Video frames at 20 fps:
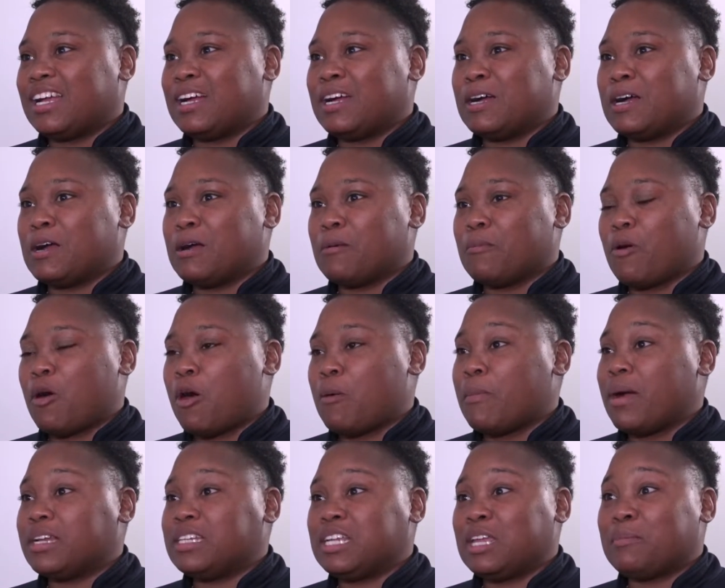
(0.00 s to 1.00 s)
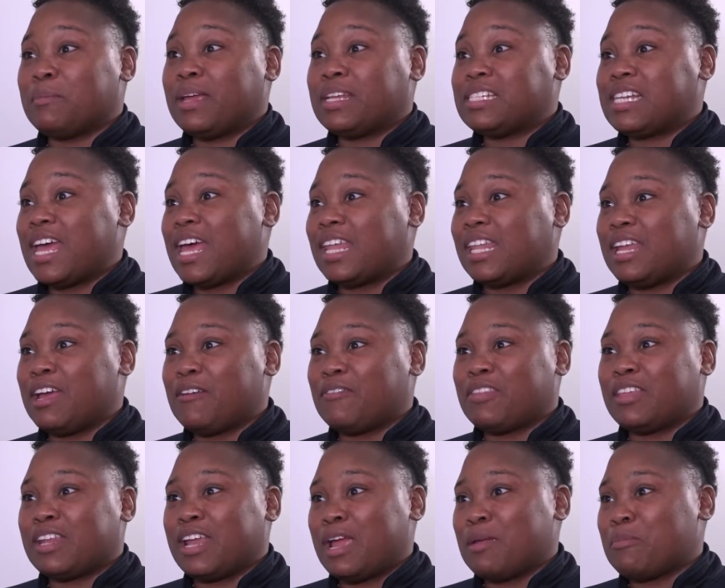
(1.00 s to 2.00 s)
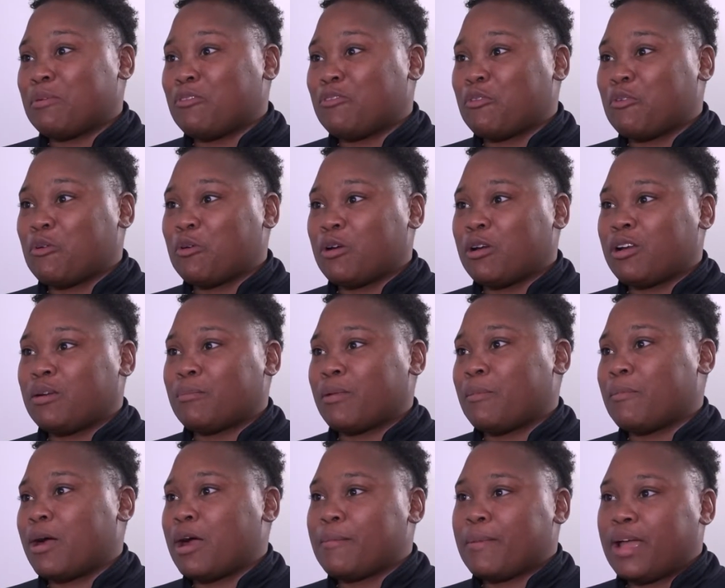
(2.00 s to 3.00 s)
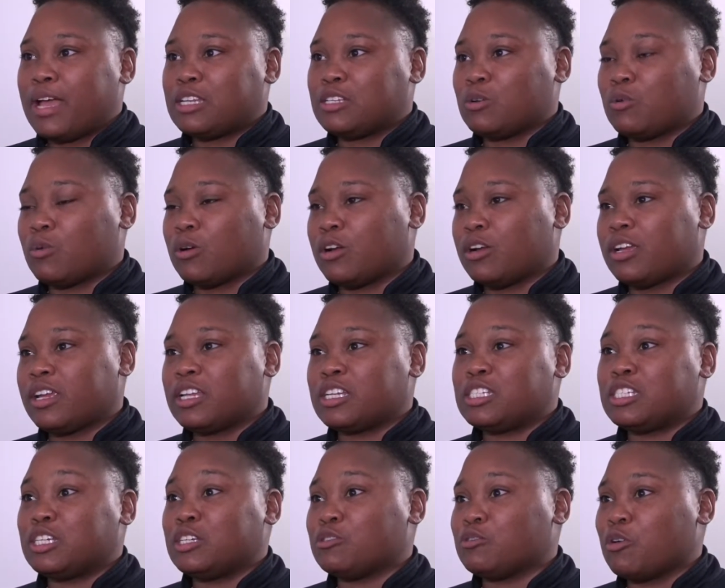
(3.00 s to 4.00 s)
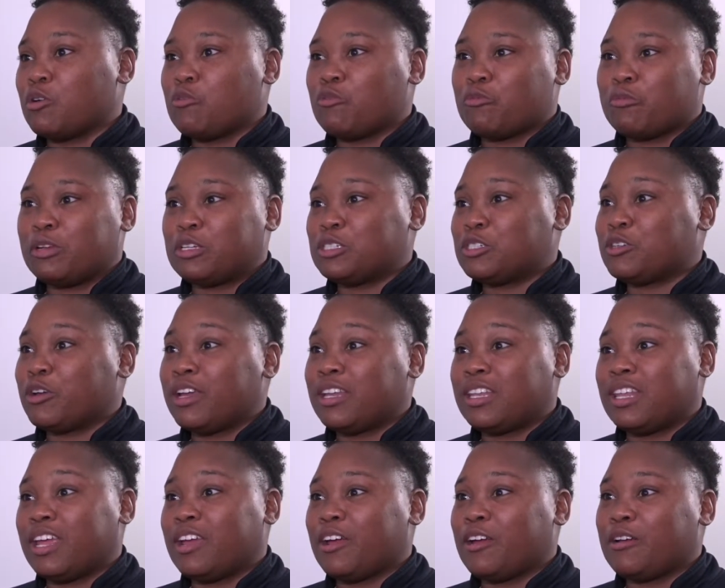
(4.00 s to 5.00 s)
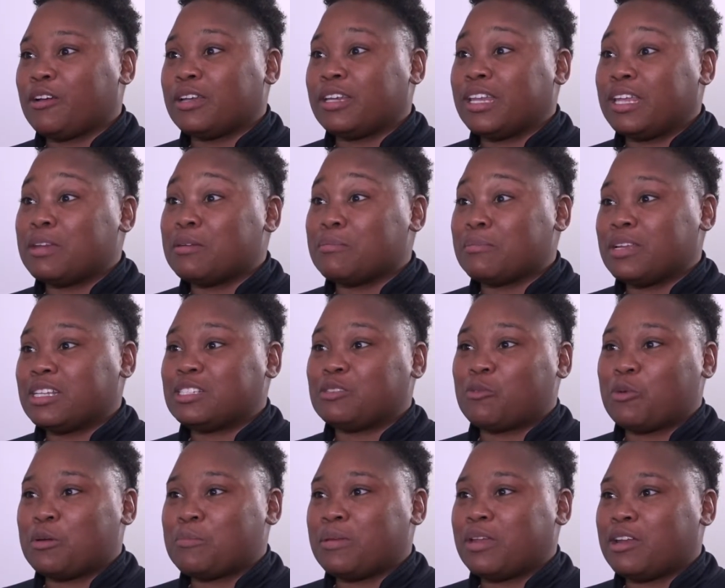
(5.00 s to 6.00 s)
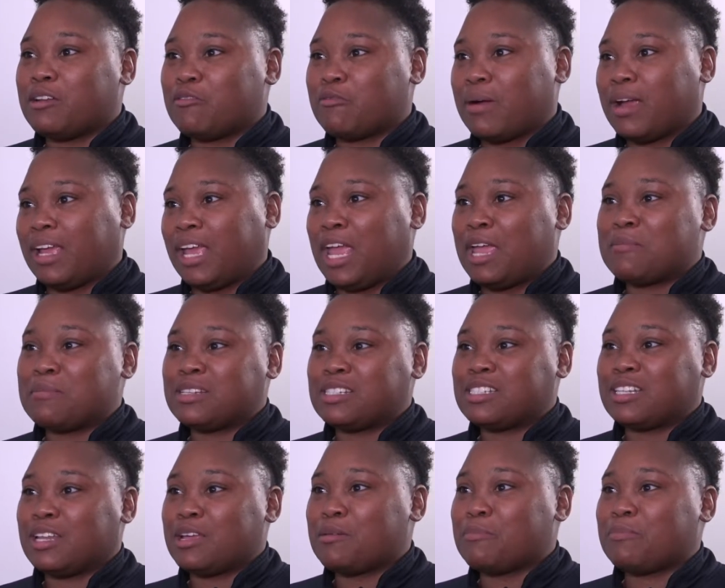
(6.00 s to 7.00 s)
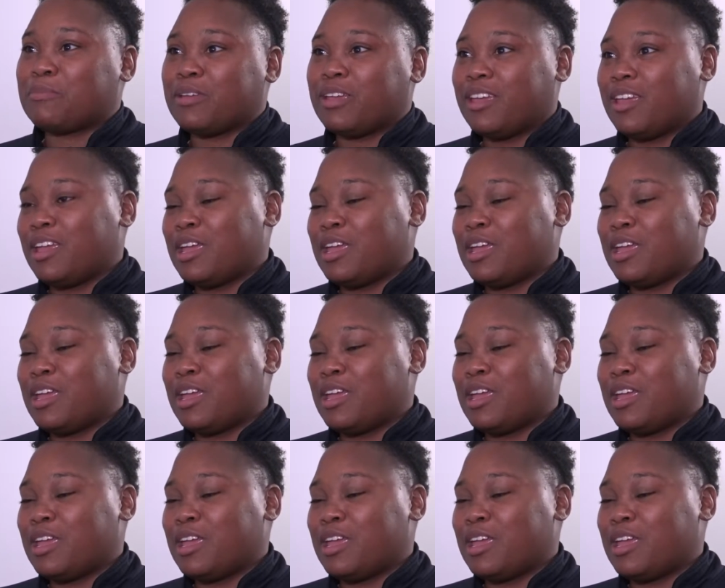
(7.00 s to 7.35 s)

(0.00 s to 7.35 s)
All my teammates had left the night before, and my mom had to work, and she drove me straight there, didn't miss 1 minute of my game, and slept